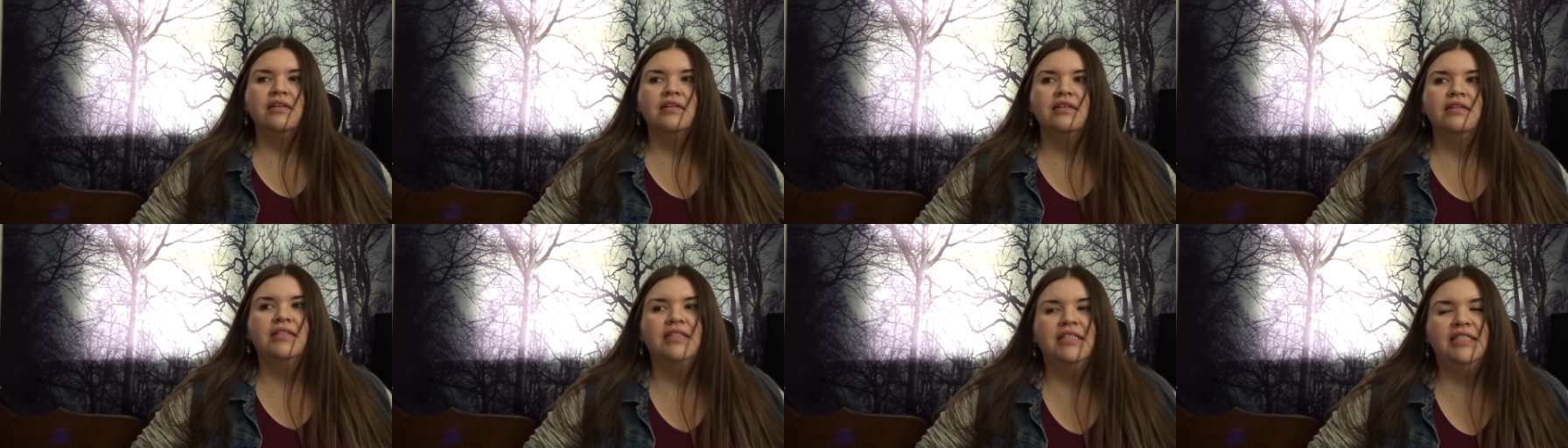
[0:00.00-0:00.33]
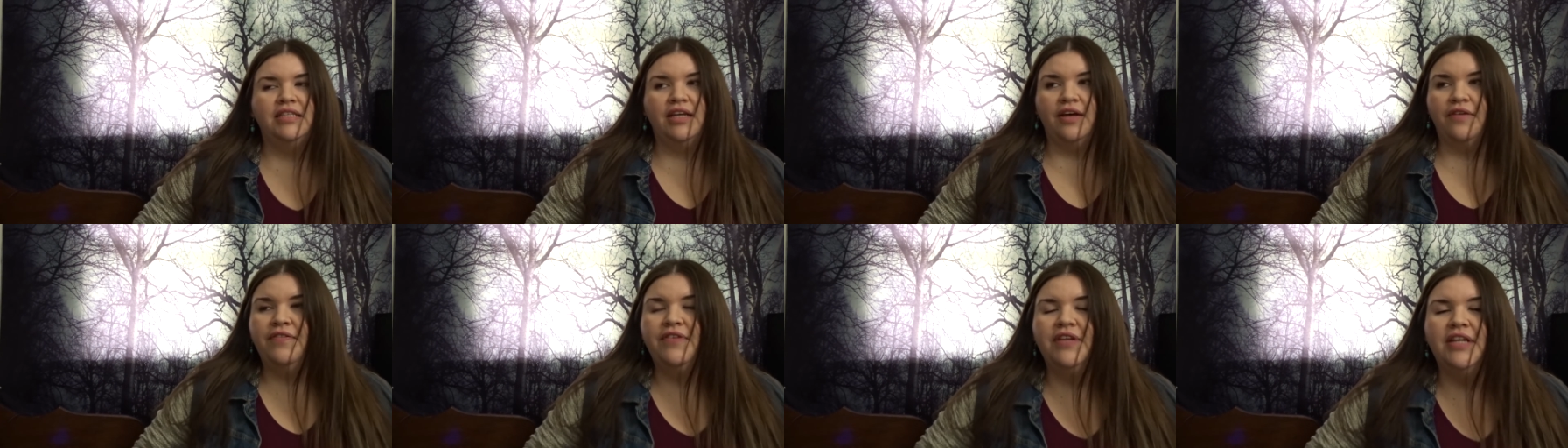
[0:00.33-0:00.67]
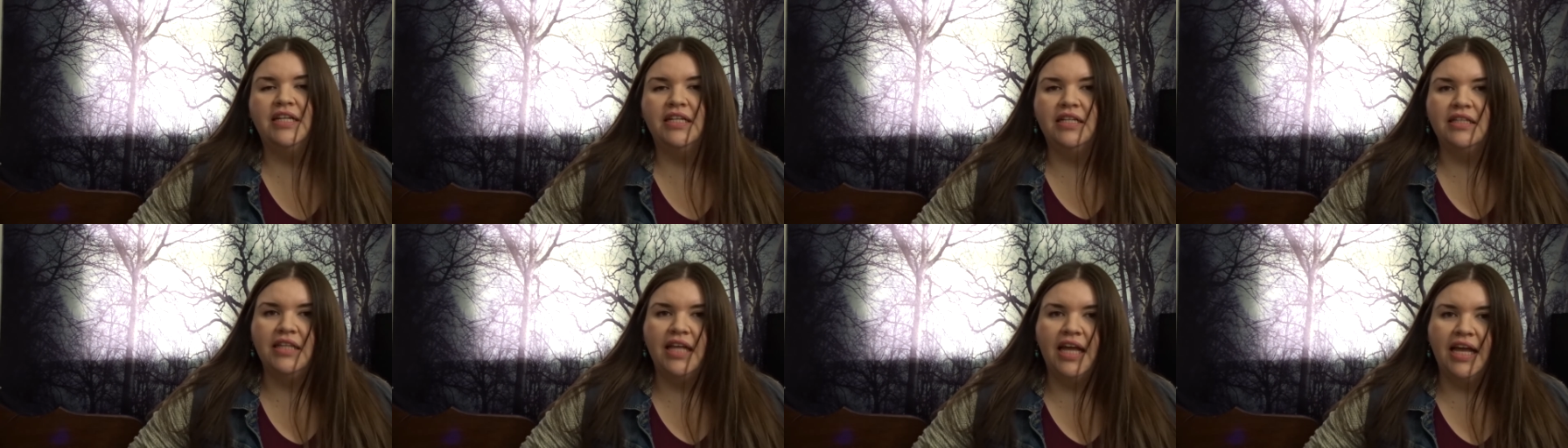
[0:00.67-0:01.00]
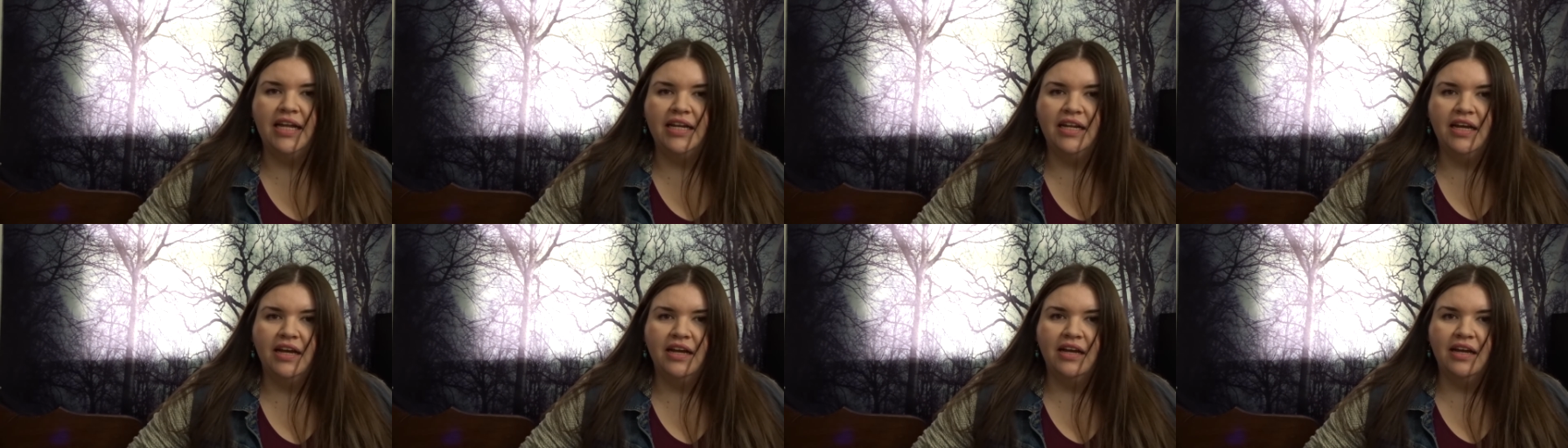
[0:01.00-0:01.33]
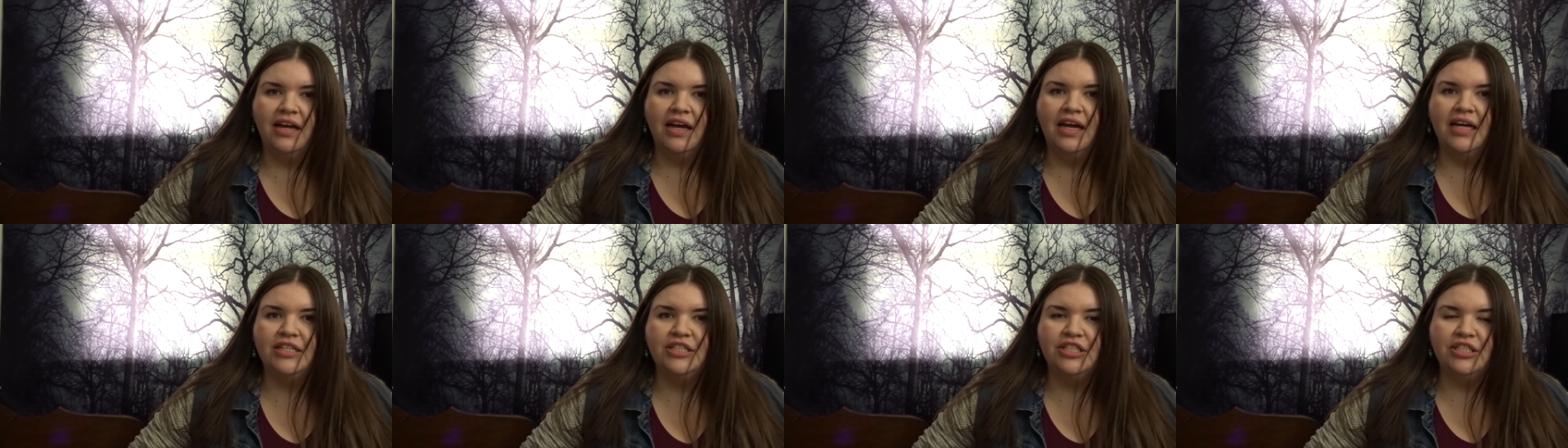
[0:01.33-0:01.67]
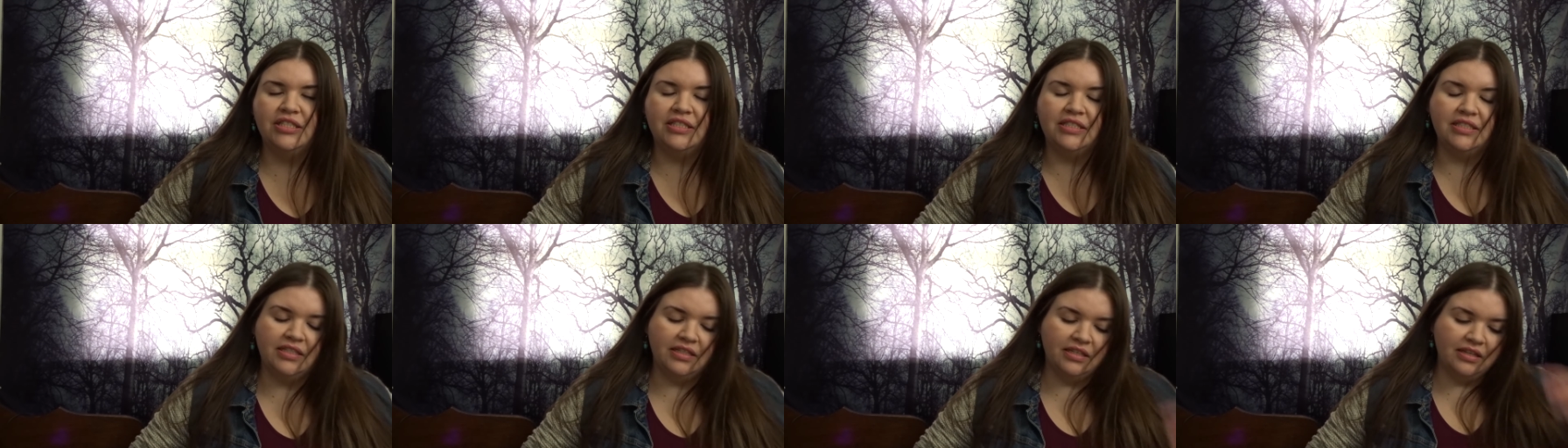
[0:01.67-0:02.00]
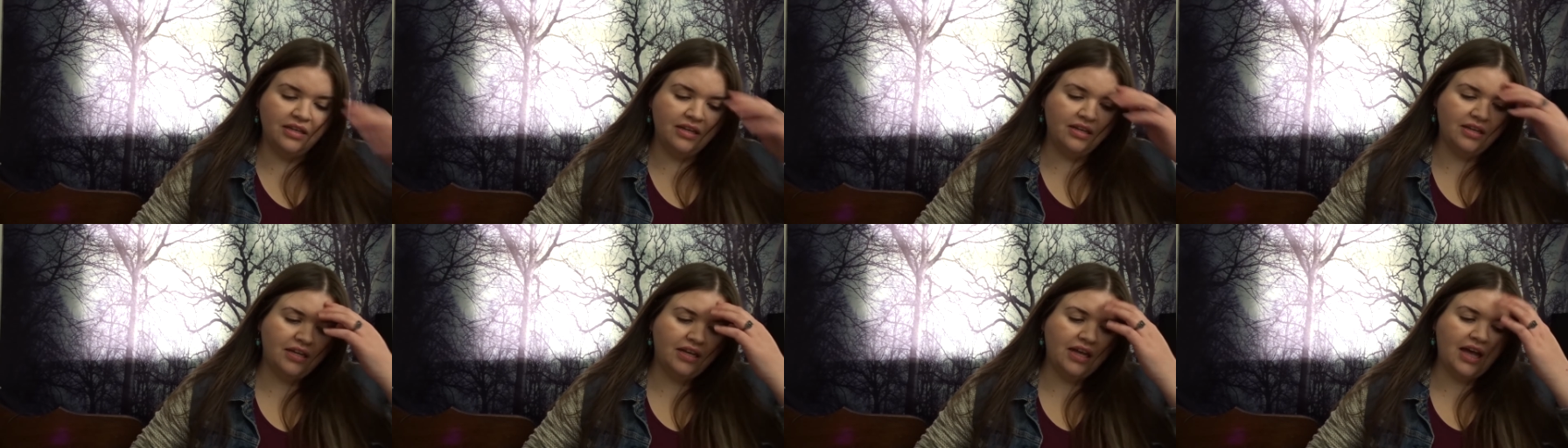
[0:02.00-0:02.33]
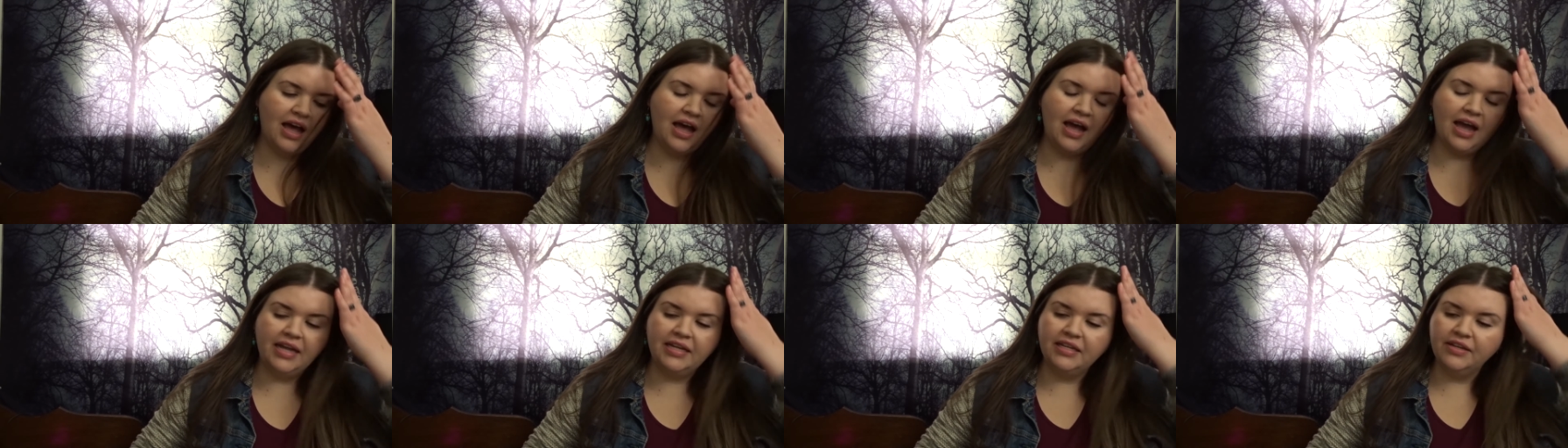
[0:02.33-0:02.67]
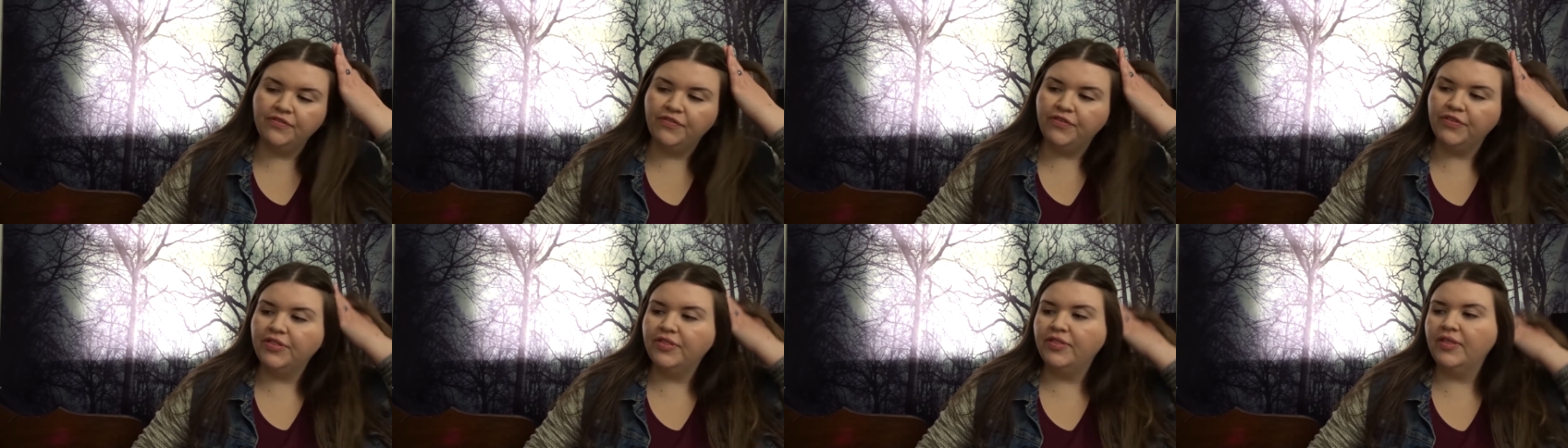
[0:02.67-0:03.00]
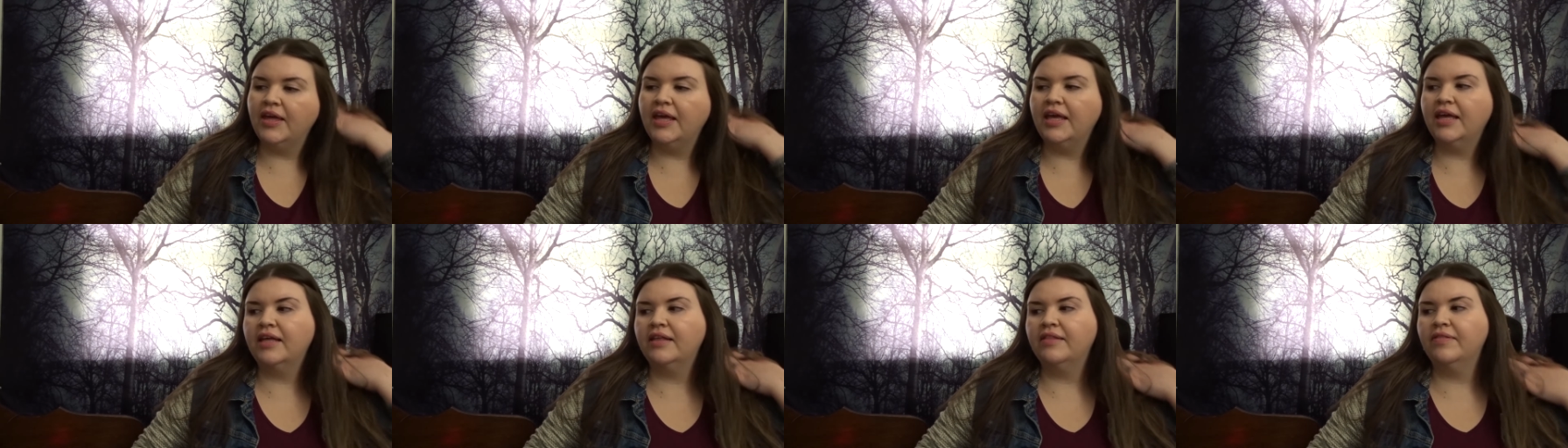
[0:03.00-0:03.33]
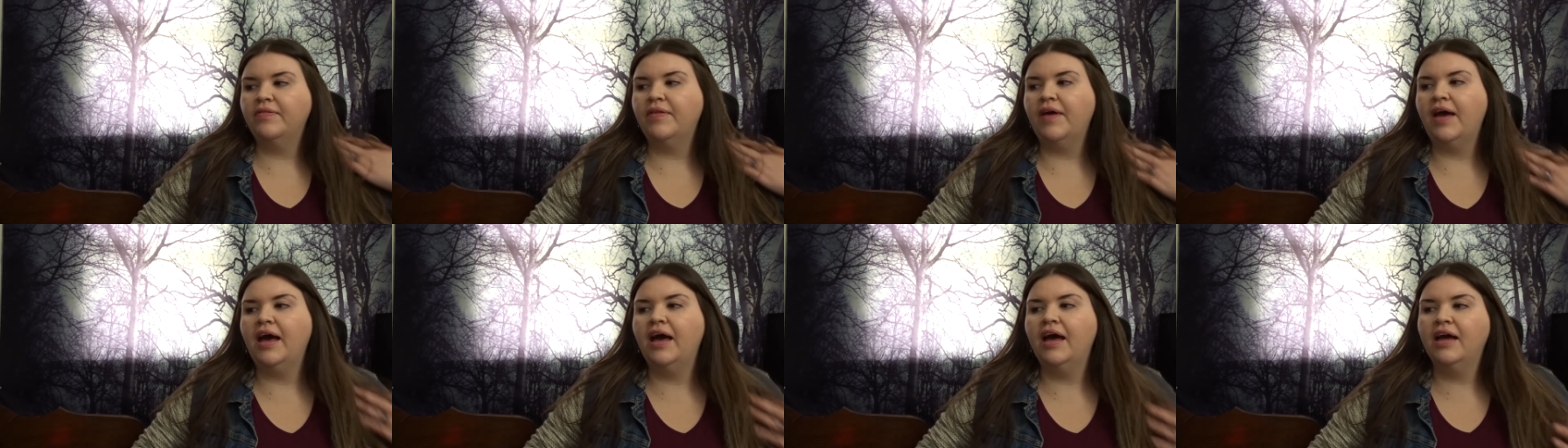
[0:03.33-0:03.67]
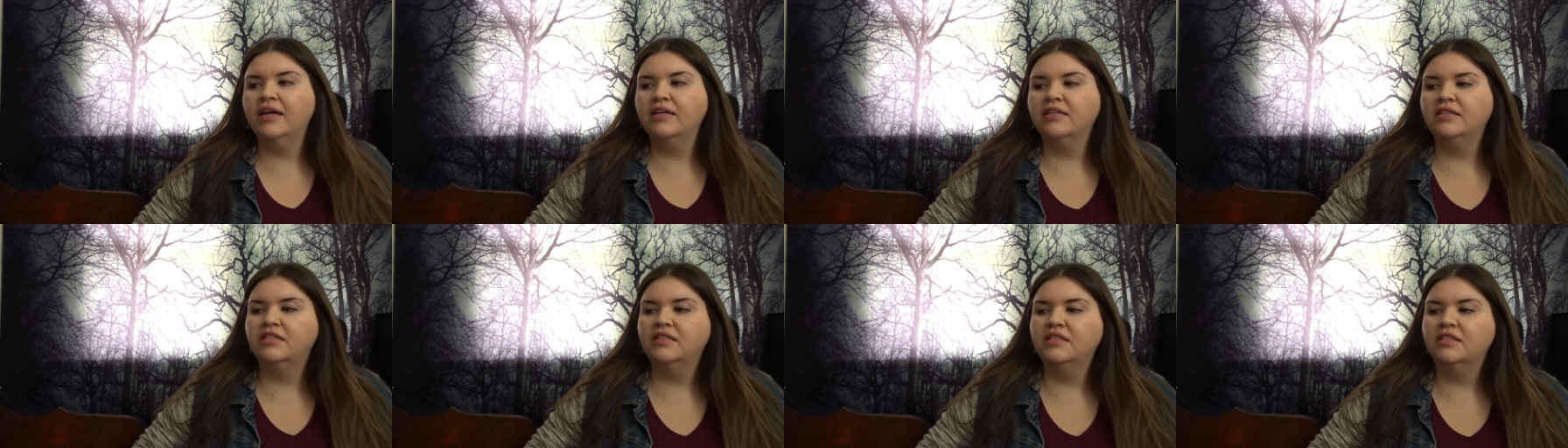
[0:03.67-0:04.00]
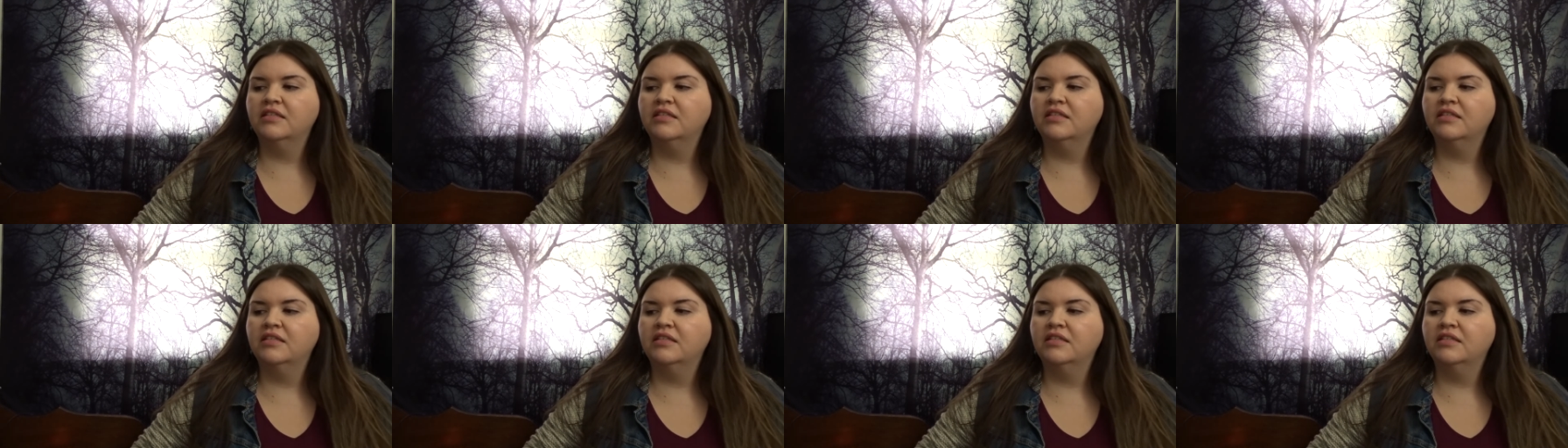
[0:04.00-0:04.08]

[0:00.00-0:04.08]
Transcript: Stefan and Elena. I just kind of think that,